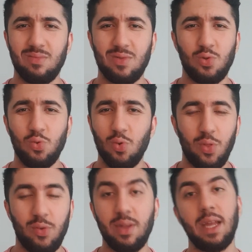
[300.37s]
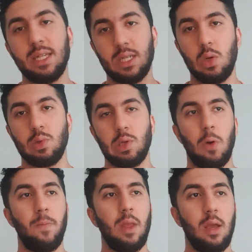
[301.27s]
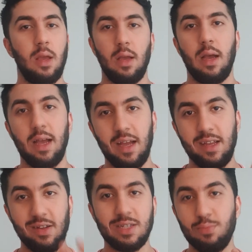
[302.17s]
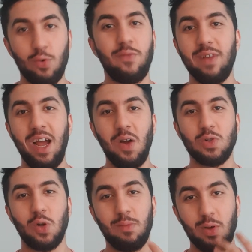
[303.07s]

2 or 3 days ago. So here's the proof now. So I'm